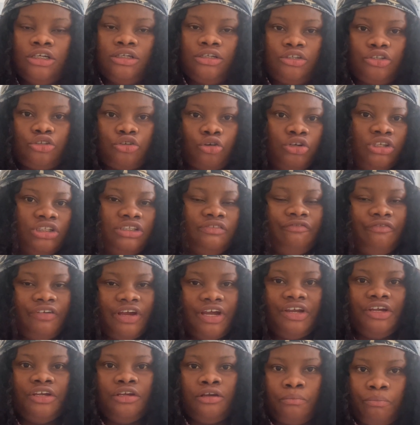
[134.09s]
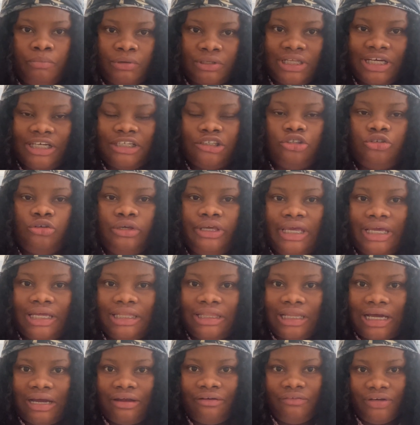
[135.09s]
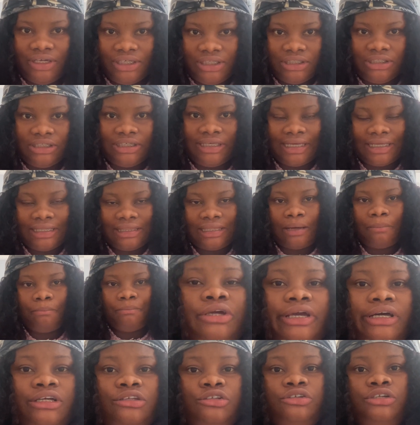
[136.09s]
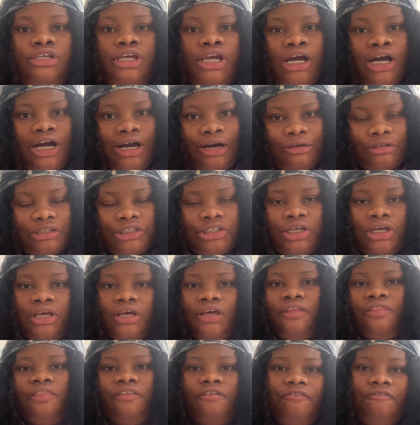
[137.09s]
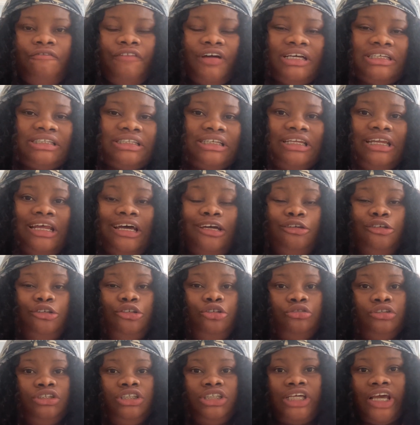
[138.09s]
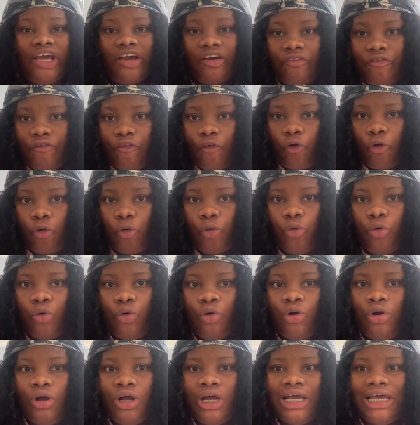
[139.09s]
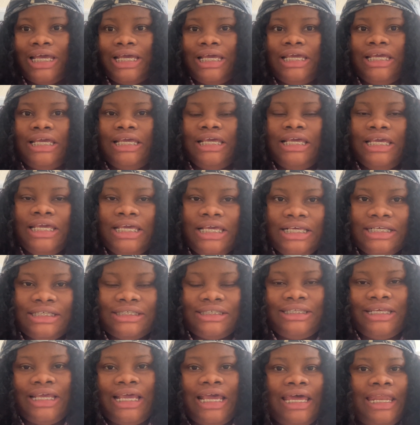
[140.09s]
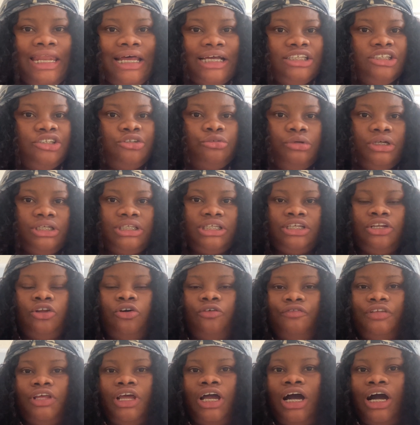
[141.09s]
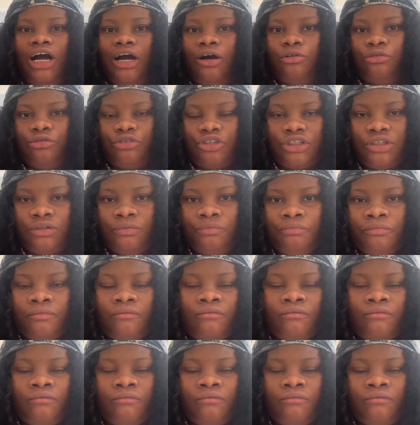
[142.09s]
So it's very important to get that ready, get to the house. The first thing that you should check for is the energy rating of the house.